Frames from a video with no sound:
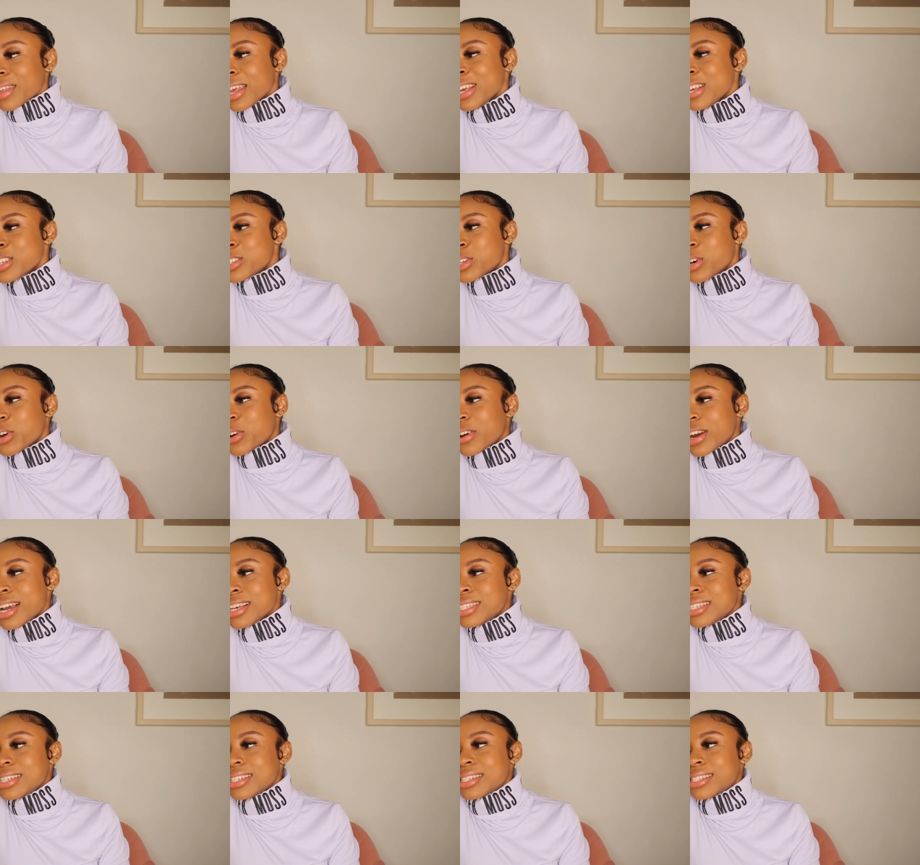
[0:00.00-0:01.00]
it's so
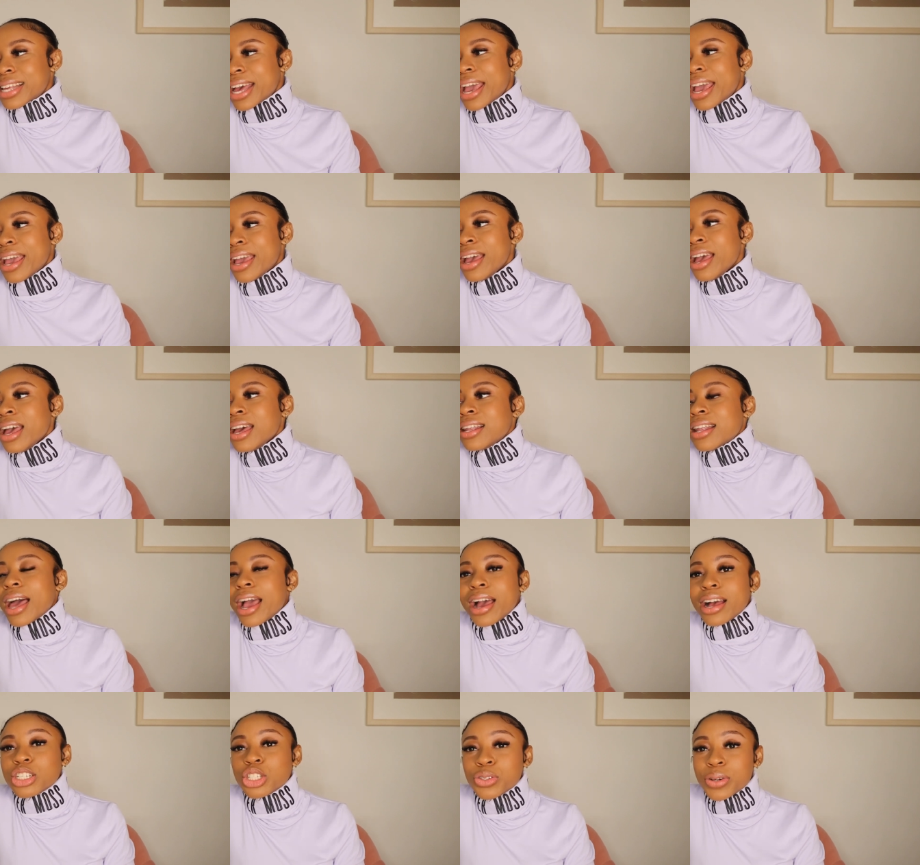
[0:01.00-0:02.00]
crazy to say.
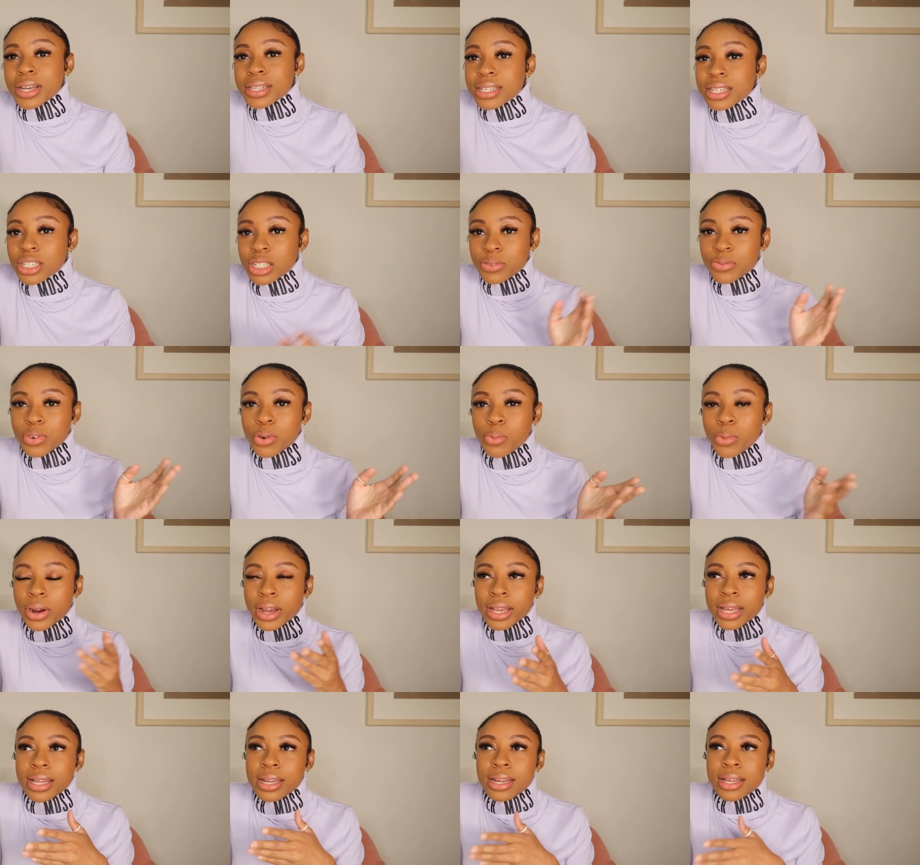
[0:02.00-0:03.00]
Like I transitioned from
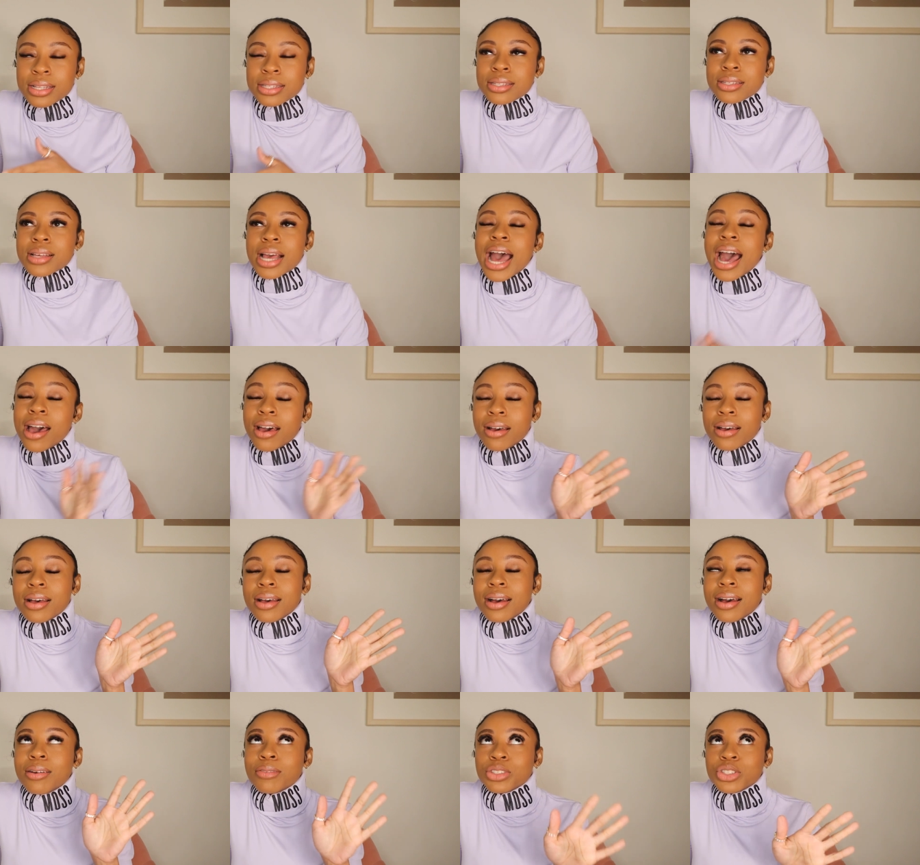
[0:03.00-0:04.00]
working, it's
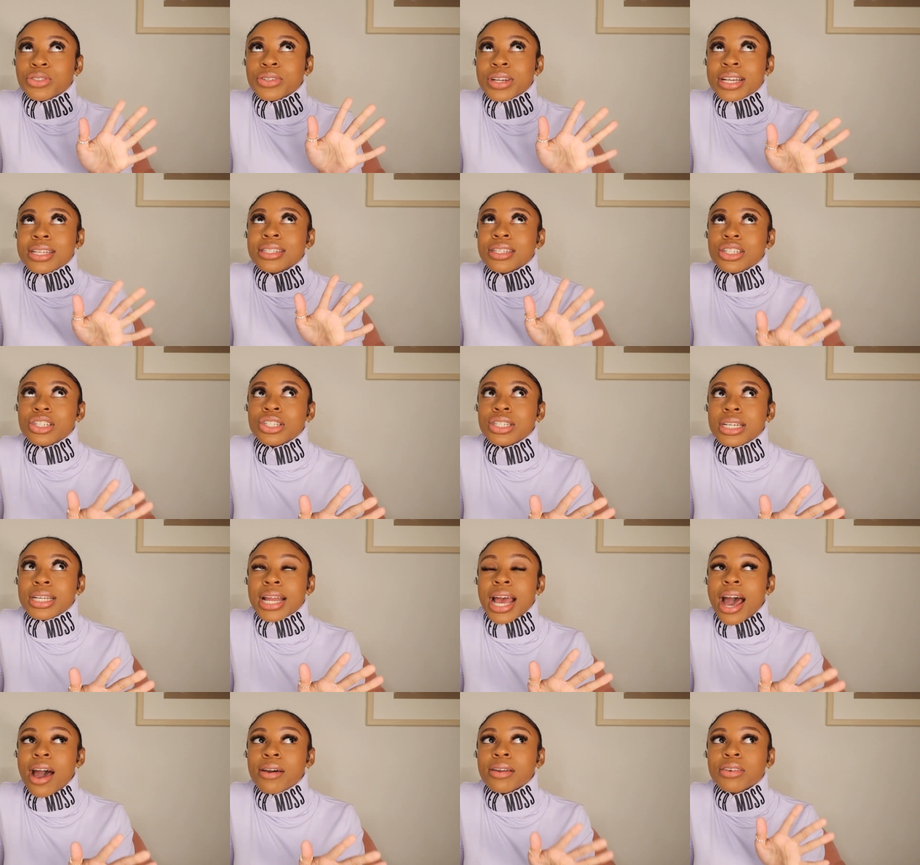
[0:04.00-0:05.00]
I, I've
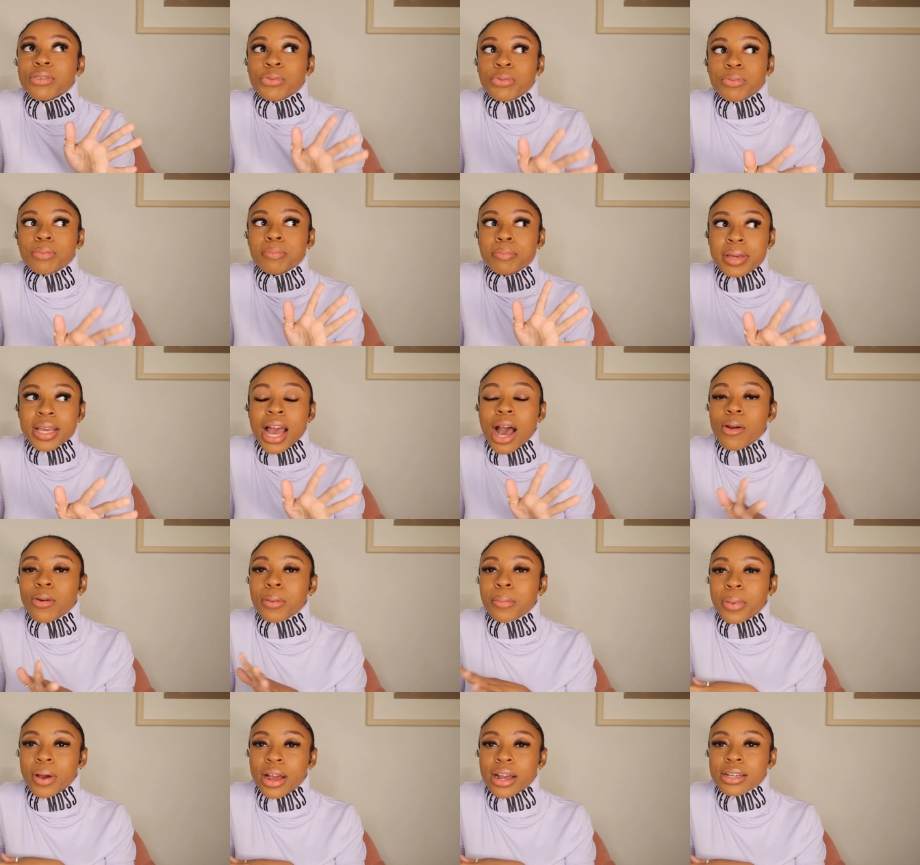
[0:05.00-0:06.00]
transitioned out of Meow
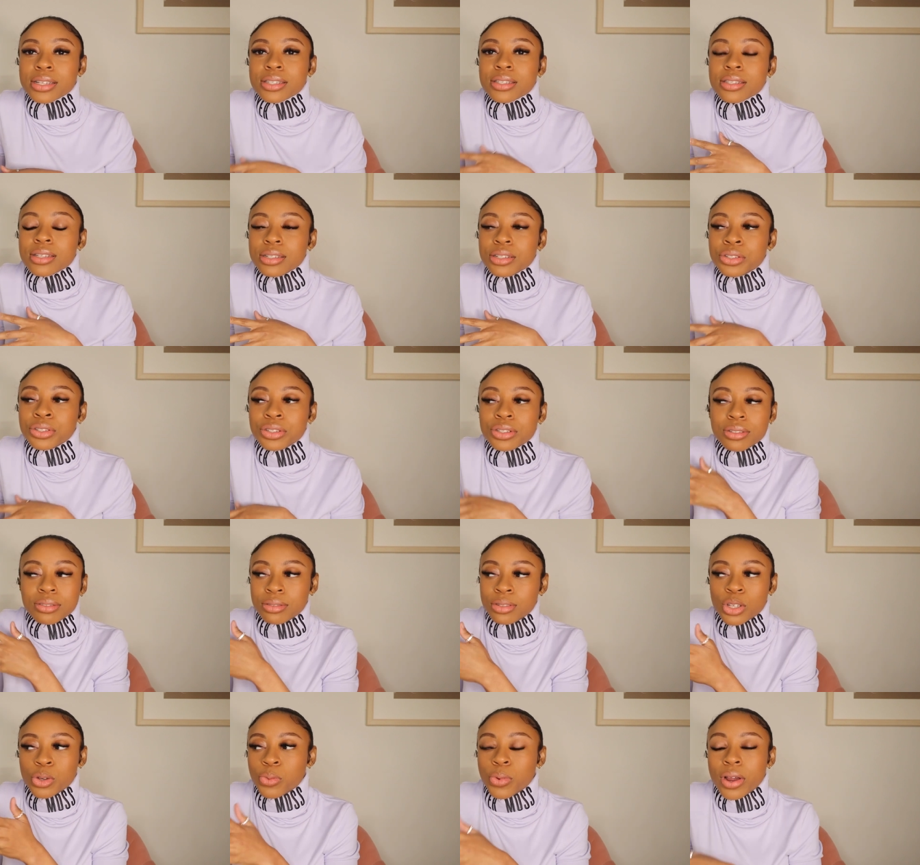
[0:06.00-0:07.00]
and Barks
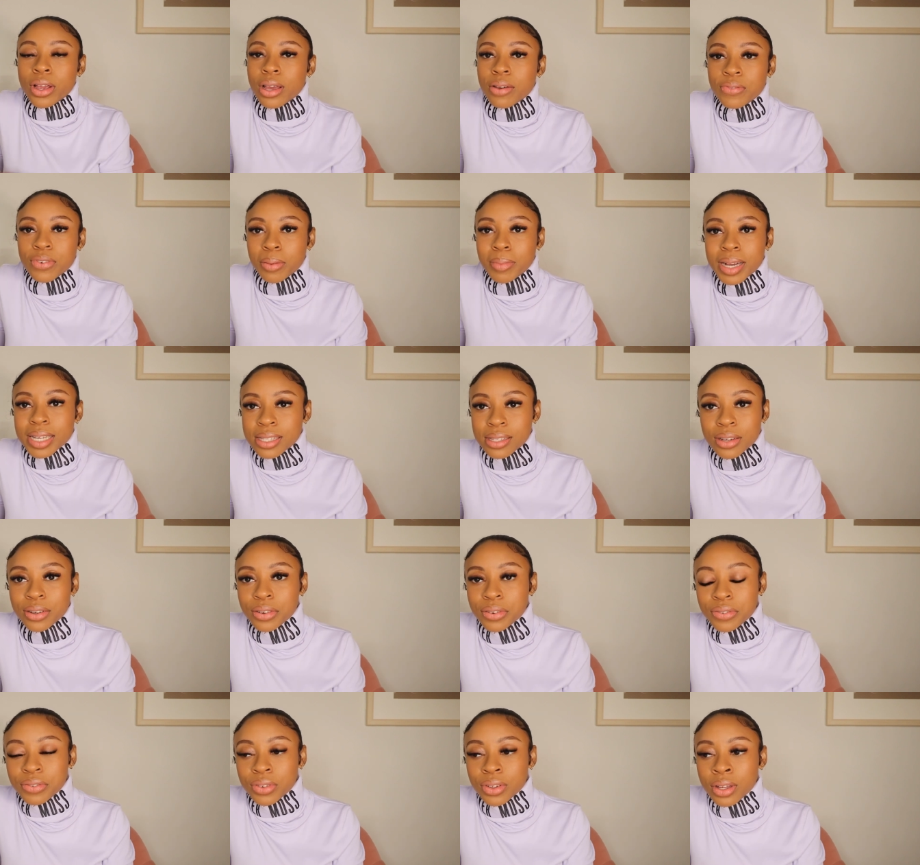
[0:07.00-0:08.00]
to working for
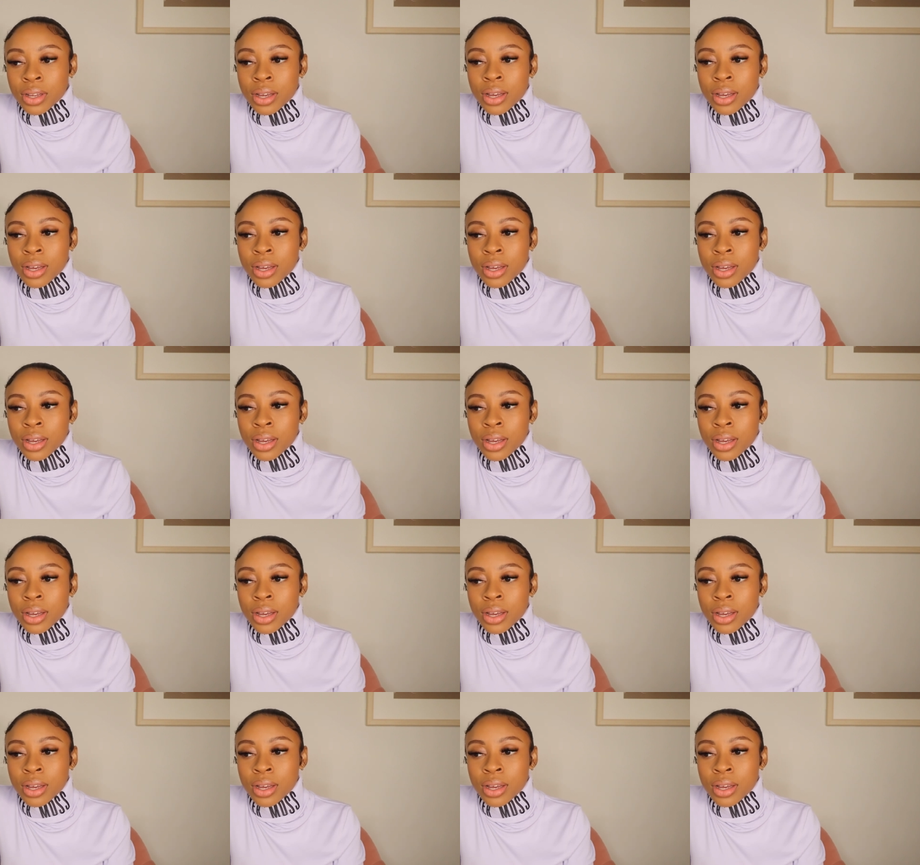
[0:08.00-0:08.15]
myself